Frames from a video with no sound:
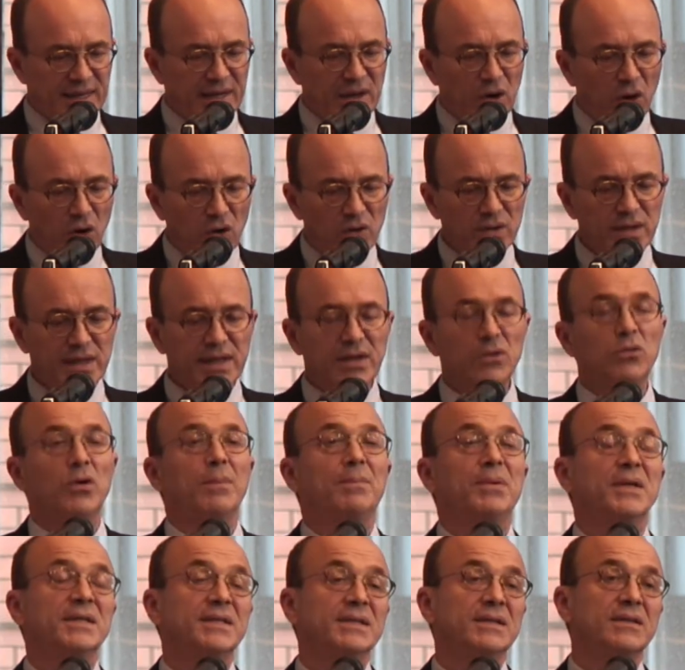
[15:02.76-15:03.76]
only
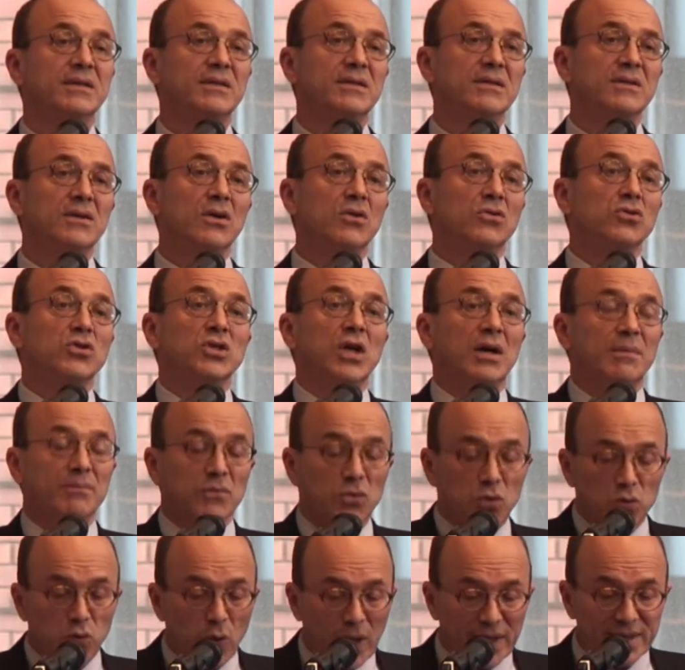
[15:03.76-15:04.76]
represent some
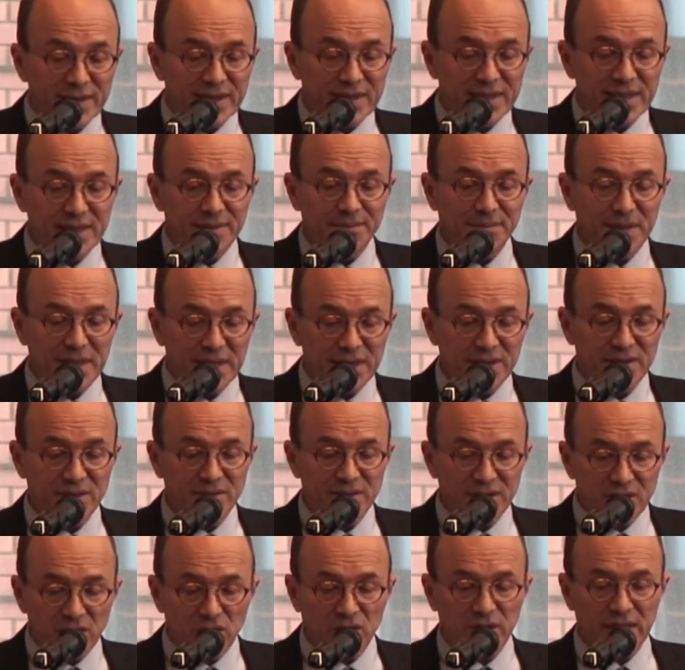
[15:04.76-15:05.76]
20
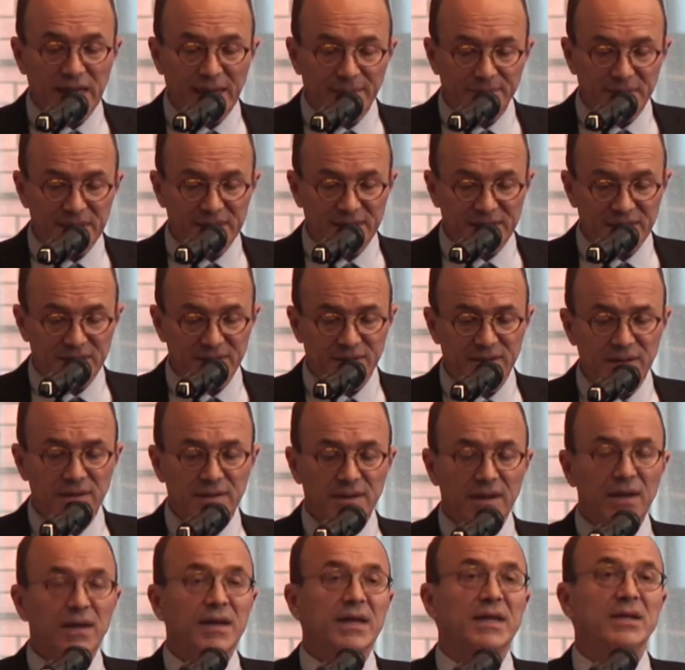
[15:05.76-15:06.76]
million inhabitants
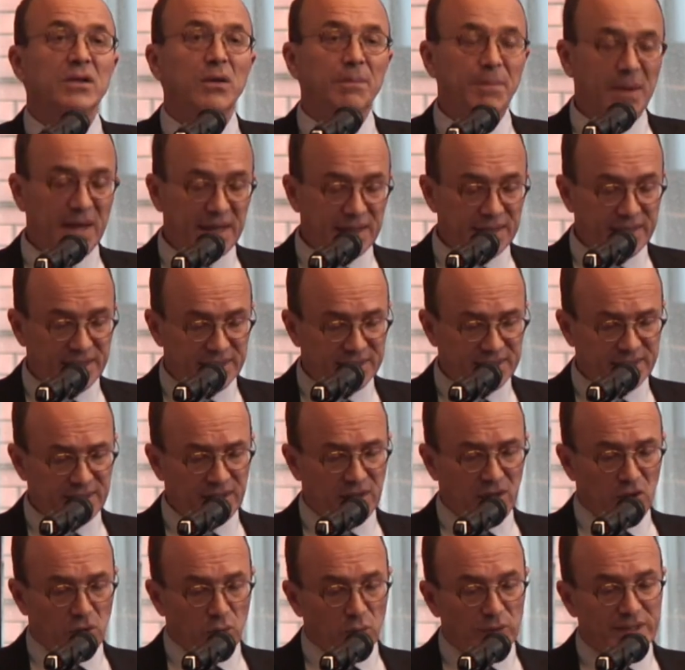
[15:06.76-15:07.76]
in a planet
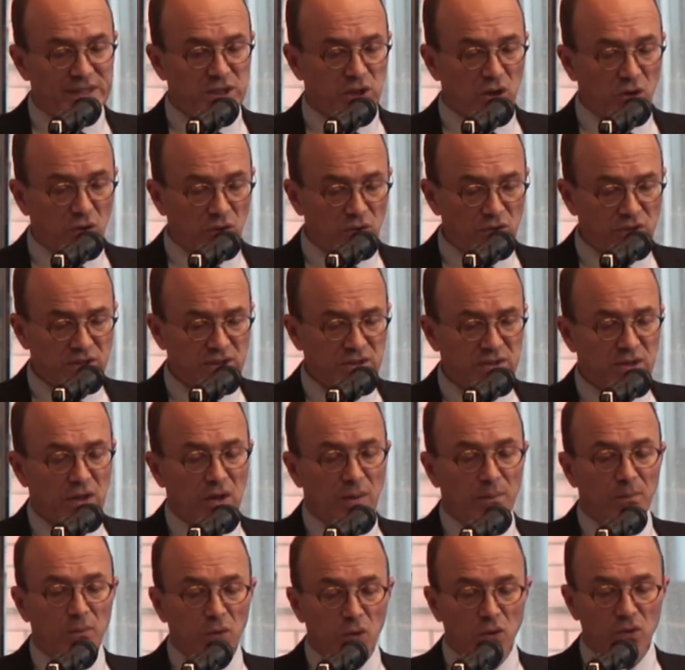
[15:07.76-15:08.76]
which hosts
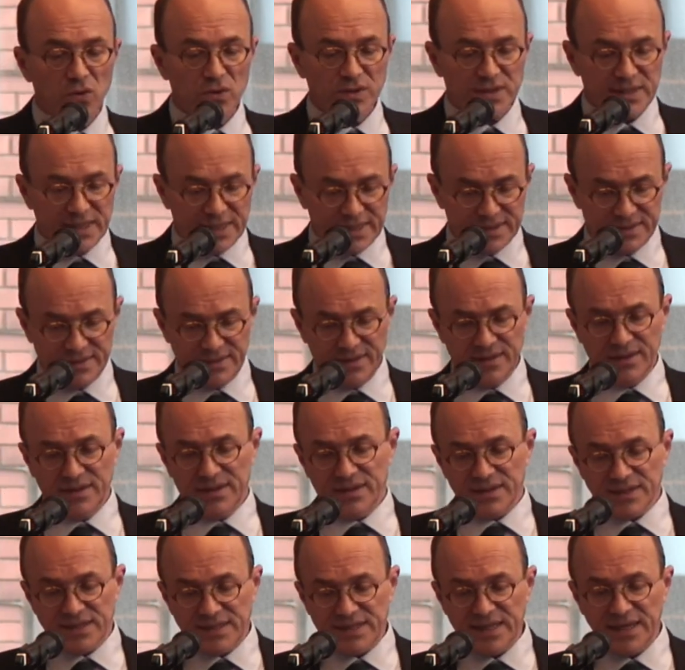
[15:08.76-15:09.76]
more than
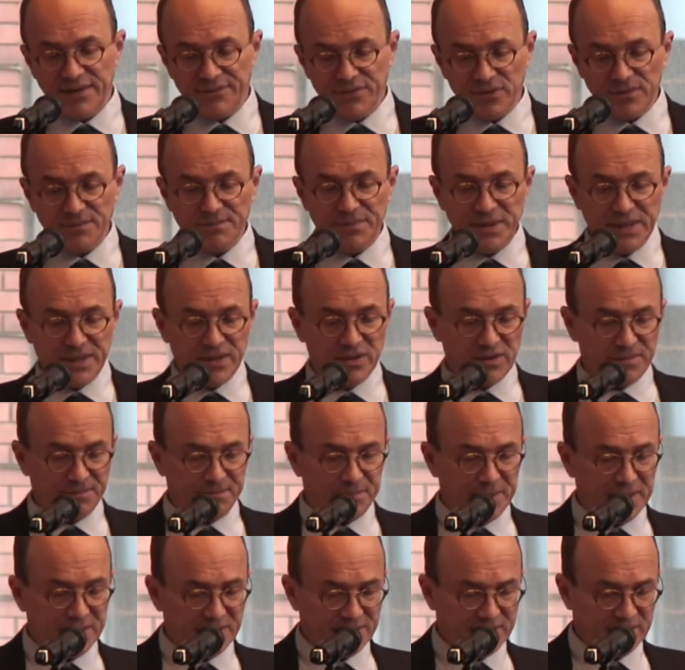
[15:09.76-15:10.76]
7 billion
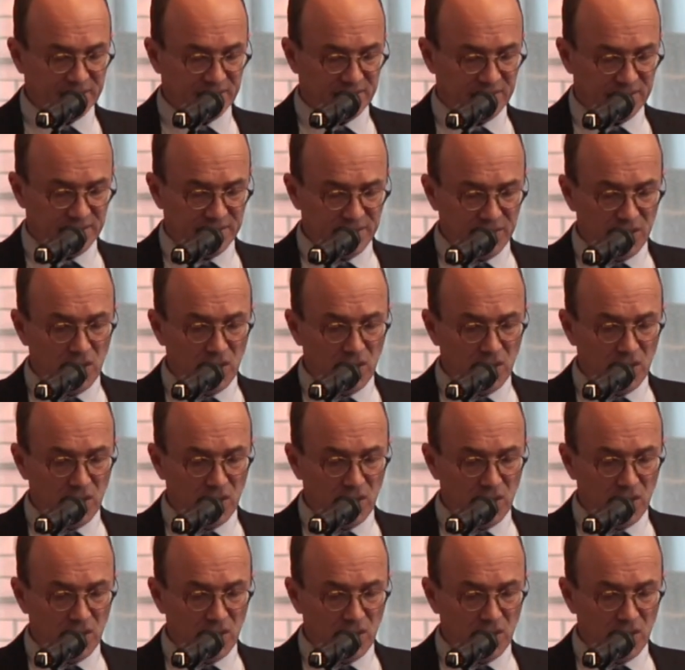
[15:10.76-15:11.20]
persons.